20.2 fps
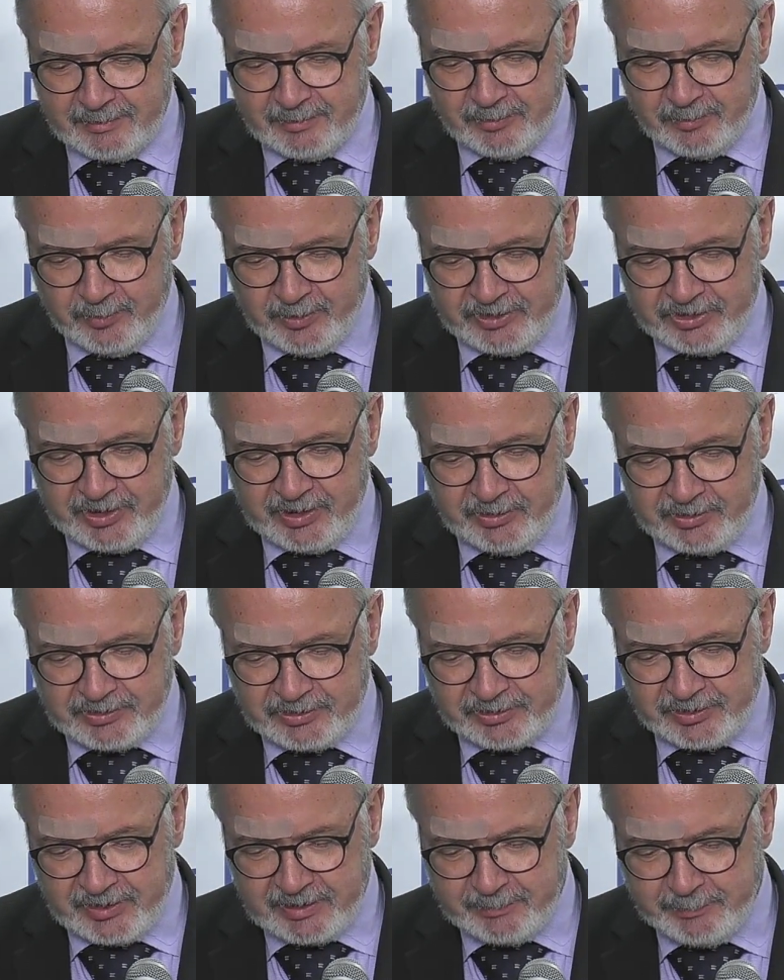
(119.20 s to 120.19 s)
which
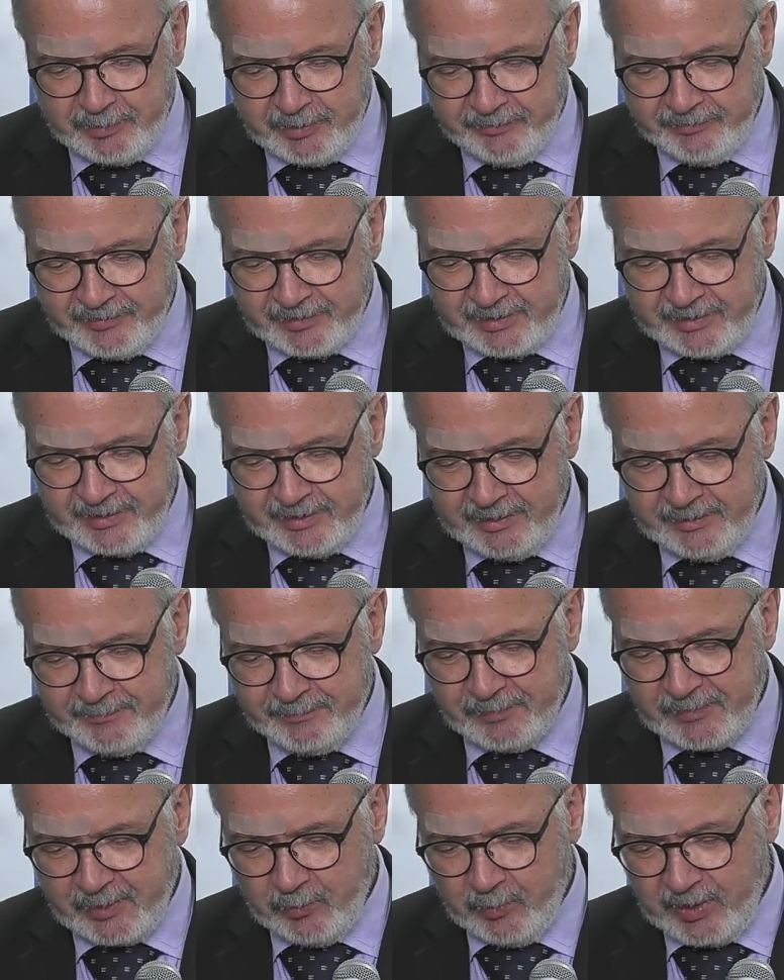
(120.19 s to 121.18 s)
illustrates perfectly
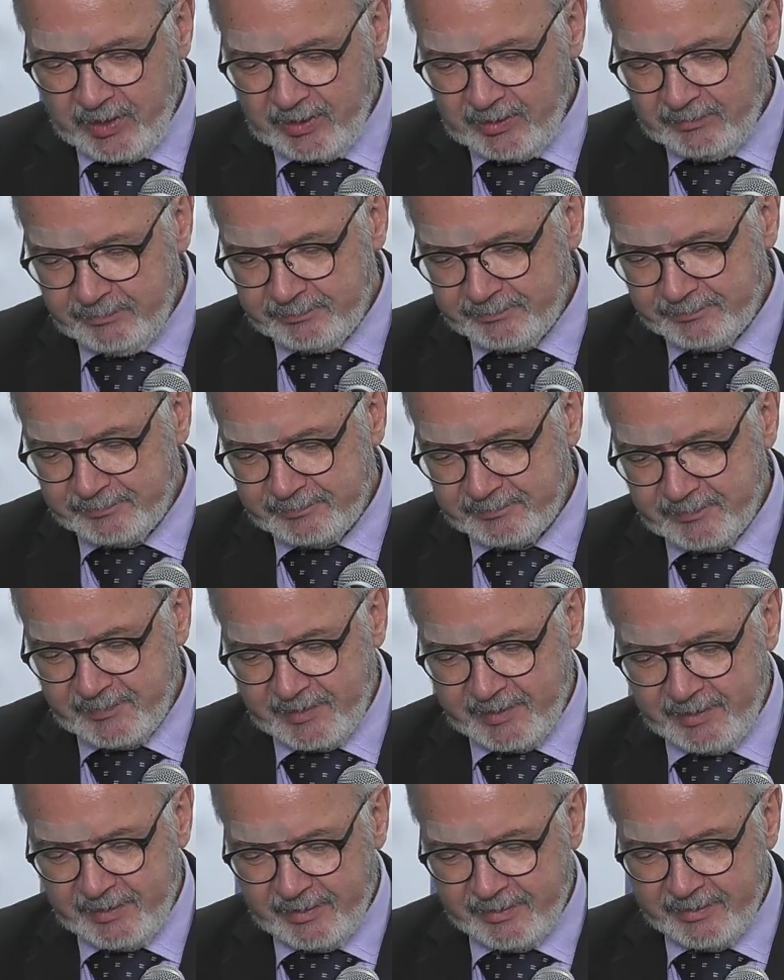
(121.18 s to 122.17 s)
well
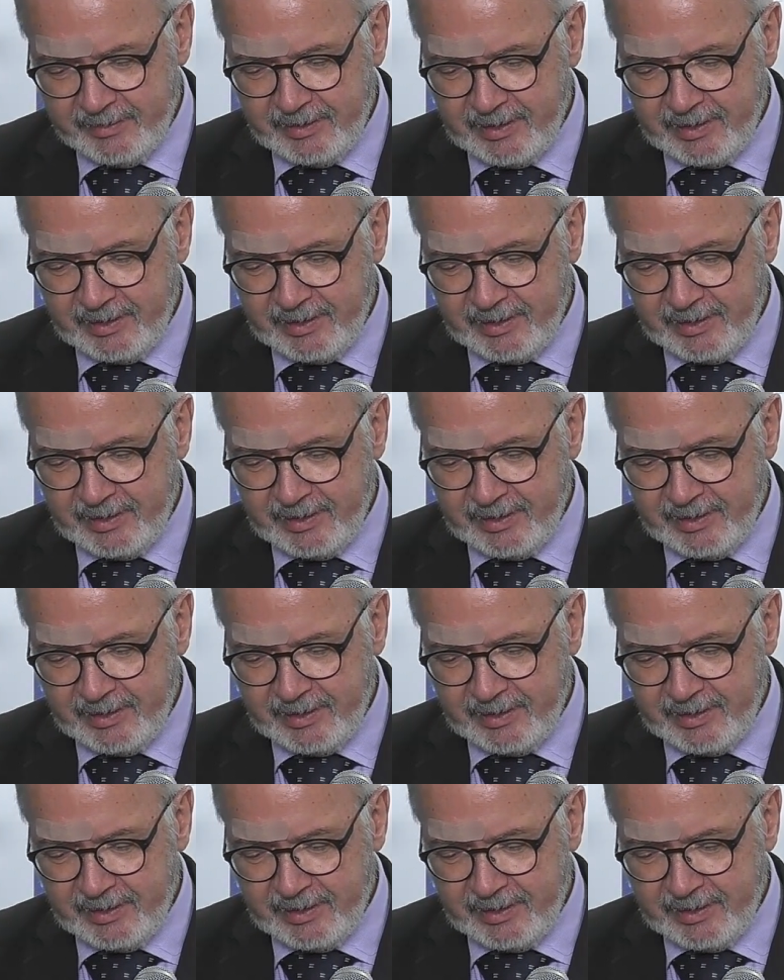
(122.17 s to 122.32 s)
the